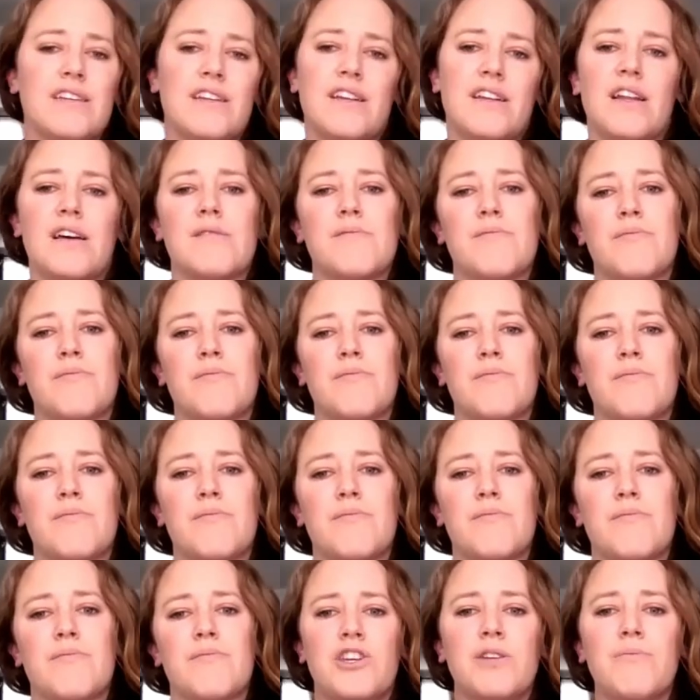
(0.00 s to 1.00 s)
ended up like,
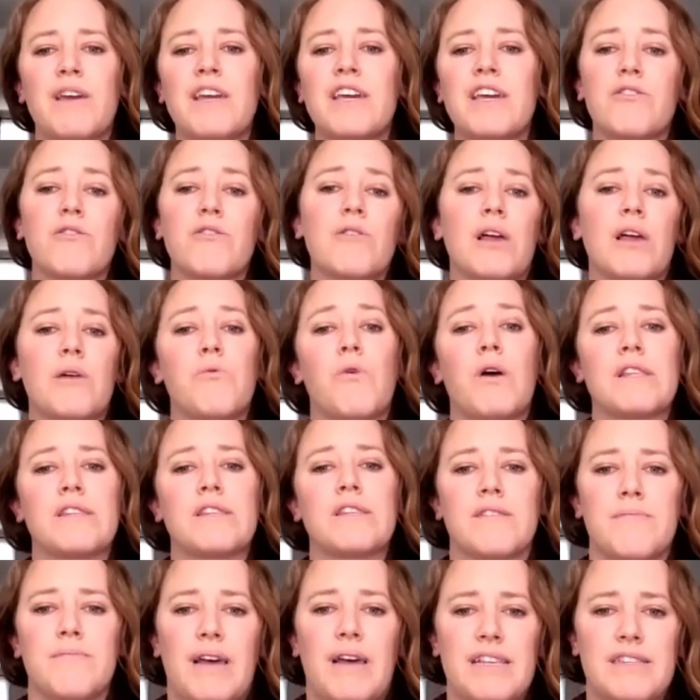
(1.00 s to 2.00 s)
she'd make it through like one
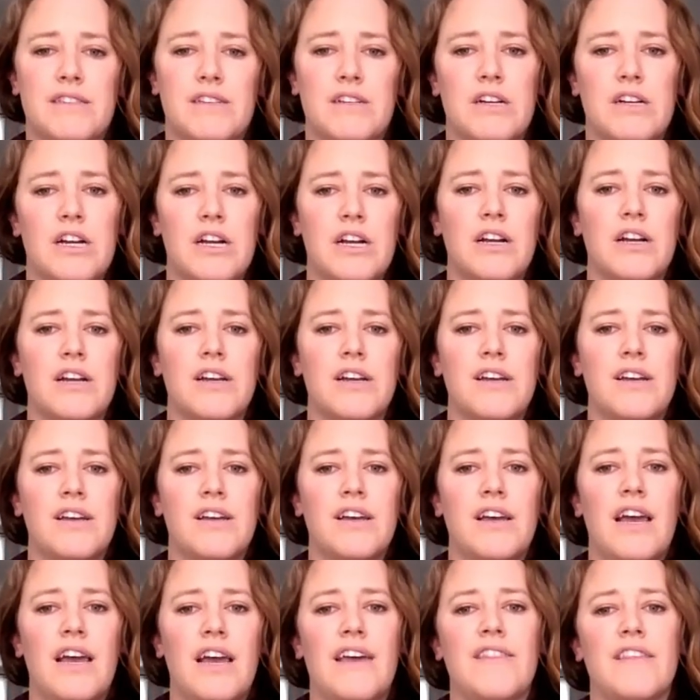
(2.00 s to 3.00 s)
semester.
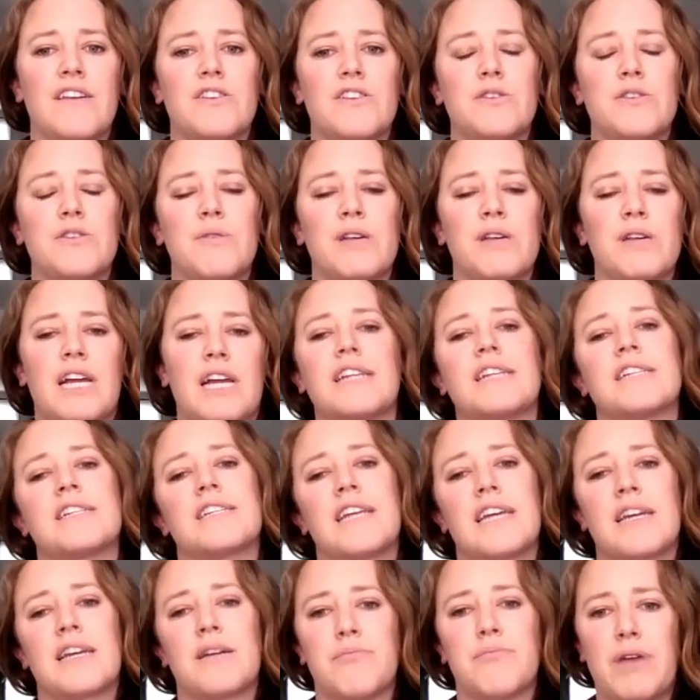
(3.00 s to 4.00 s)
And then she'd be like, I need to
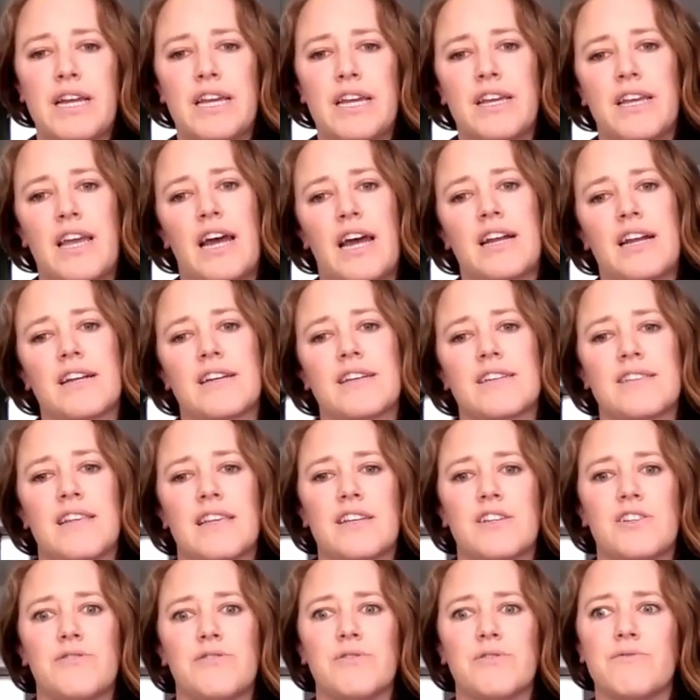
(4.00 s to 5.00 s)
take a break again. Because
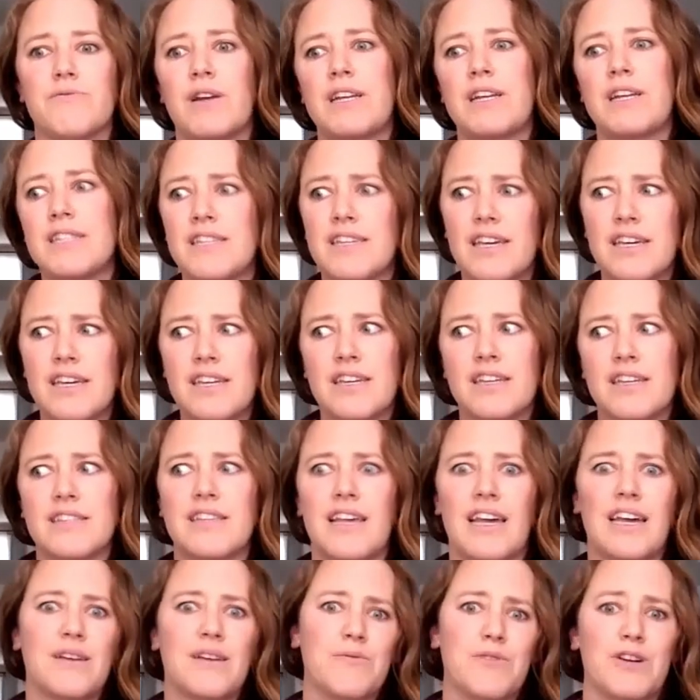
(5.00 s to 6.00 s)
like she was raising kids
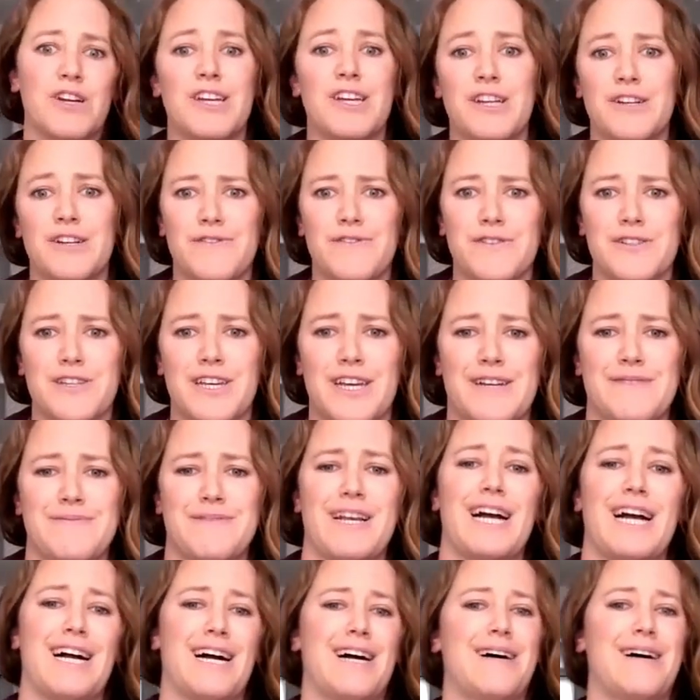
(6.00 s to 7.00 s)
and working a full-time
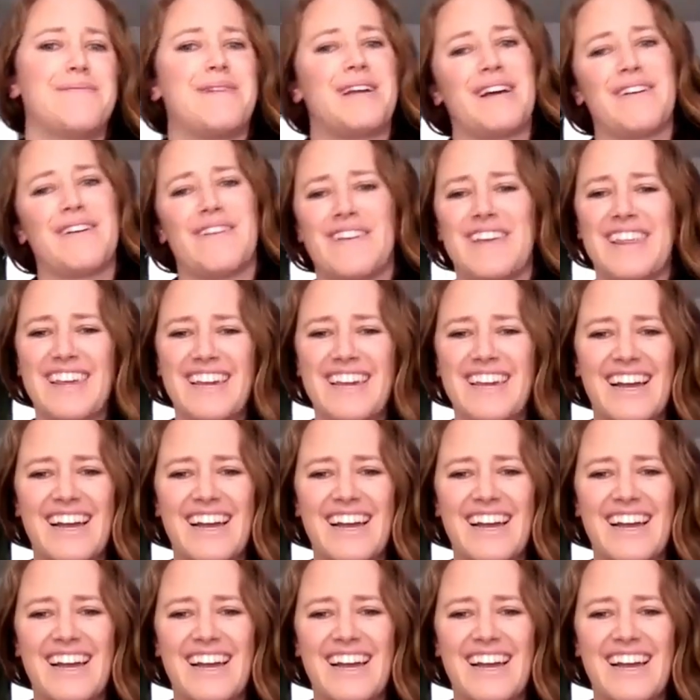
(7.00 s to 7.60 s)
job and everything.